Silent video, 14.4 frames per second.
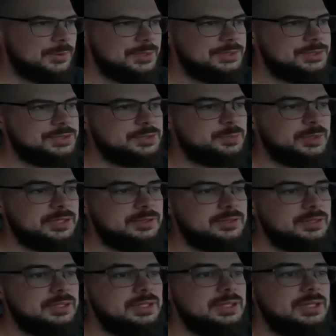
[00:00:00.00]
where you just spend
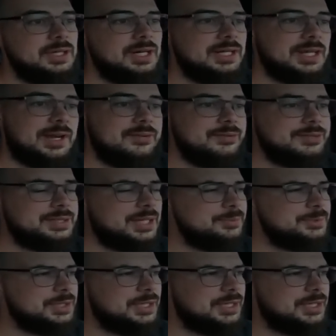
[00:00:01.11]
a lot of your time